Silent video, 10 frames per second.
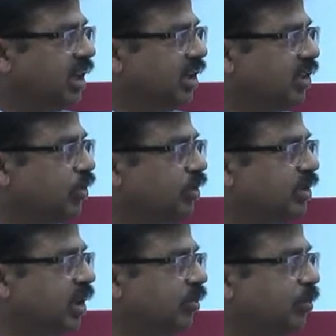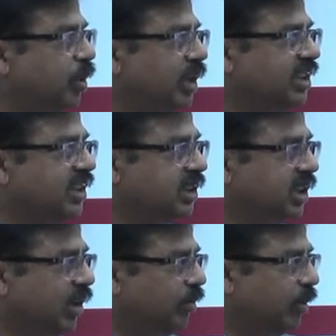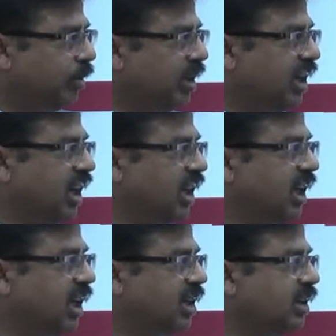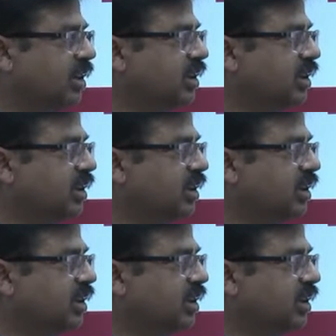resource of borax is available in Ladakh.